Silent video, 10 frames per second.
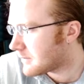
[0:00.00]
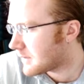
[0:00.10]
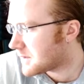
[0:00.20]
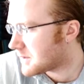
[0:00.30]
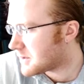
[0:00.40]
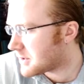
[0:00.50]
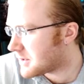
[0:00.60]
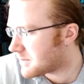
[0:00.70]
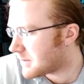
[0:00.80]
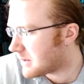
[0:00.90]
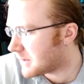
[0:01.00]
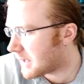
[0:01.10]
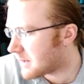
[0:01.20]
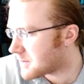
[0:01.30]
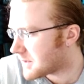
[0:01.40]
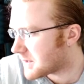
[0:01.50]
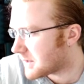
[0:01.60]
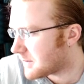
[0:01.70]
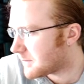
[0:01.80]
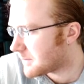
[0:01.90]
So he should just be able to capture this
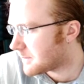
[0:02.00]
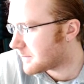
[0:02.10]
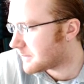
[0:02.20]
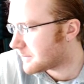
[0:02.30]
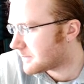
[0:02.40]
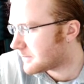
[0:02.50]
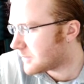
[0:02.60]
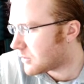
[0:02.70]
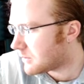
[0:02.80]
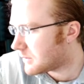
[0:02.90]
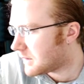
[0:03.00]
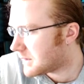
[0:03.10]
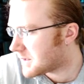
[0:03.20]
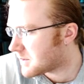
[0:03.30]
then. Doesn't